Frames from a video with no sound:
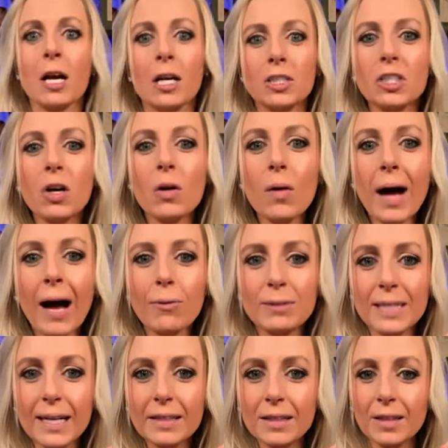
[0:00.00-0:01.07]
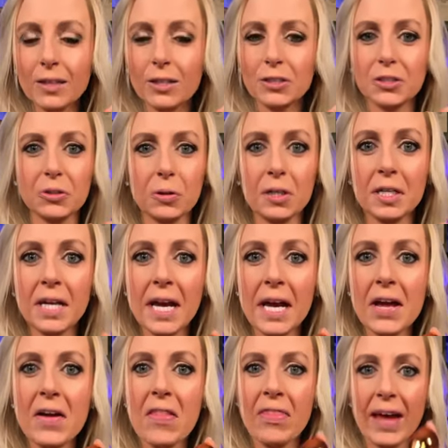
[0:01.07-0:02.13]
So I was at the liquor store
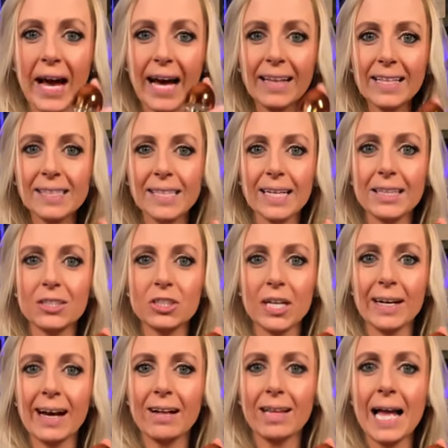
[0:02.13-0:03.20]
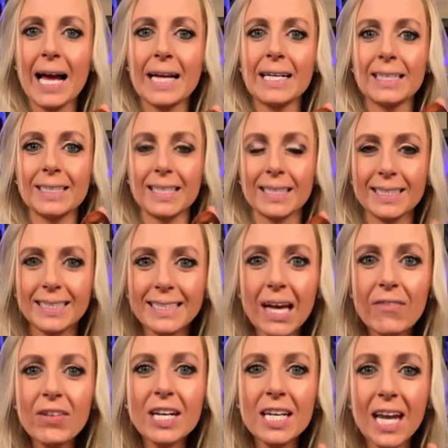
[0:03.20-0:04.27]
today. They had this at the checkout line. It said
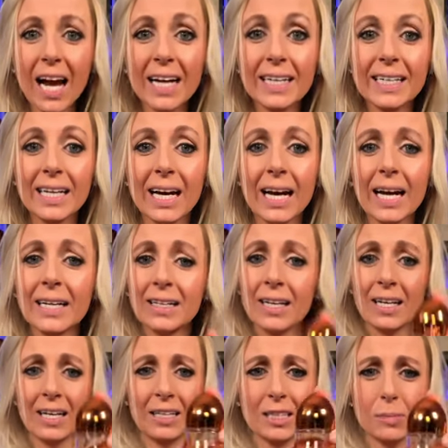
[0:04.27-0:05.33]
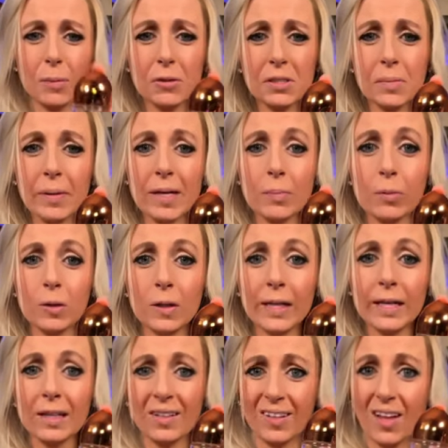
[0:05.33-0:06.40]
$7.99. It's supposed to be a
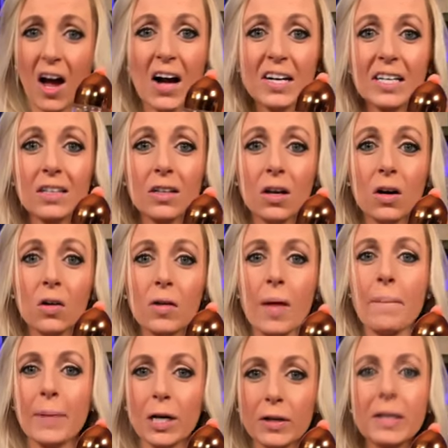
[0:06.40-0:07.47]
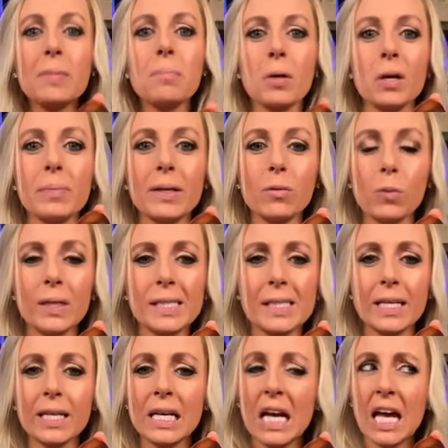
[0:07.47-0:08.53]
bullet, lock and load, American bourbon
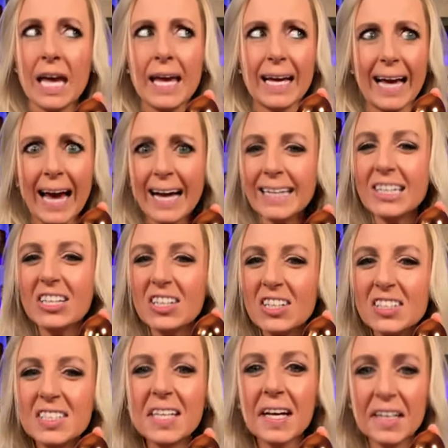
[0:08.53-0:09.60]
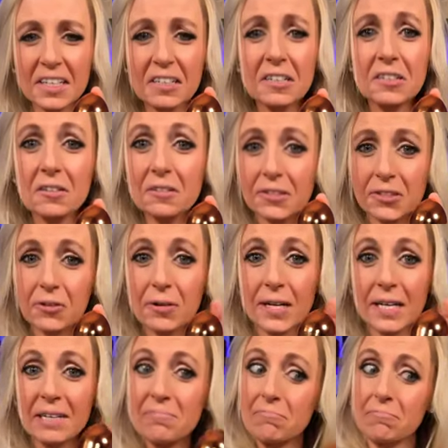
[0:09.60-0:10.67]
whiskey. Kind of looks like an adult
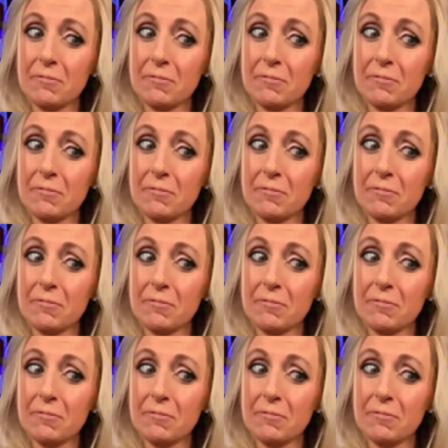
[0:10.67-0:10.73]
toy.